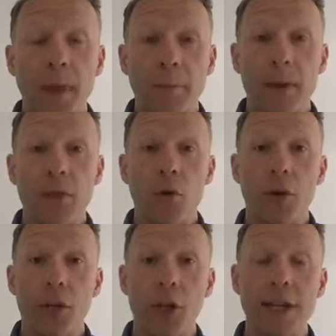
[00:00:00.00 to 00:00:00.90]
mineral
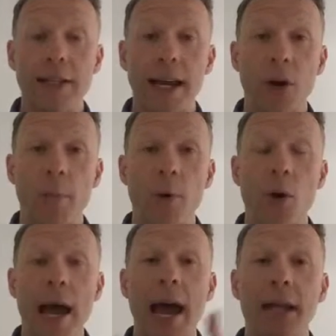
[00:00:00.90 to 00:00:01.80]
that you can take on
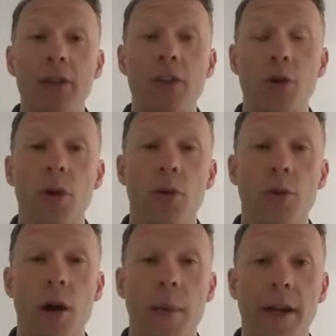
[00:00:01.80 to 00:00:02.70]
board, and the
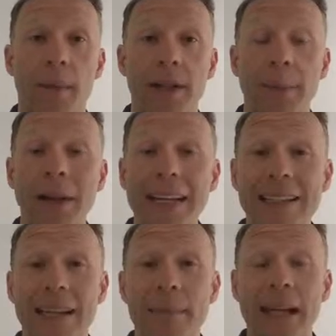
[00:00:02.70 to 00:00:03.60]
soils are becoming
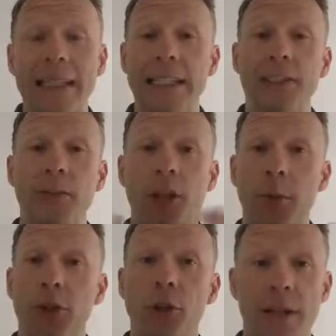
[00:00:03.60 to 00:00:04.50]
depleted in magnesium, so
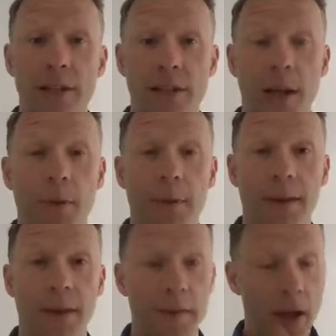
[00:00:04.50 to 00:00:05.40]
we do need to
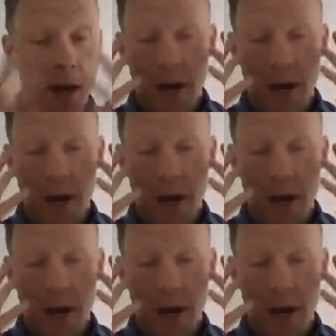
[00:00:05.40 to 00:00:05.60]
supplement them.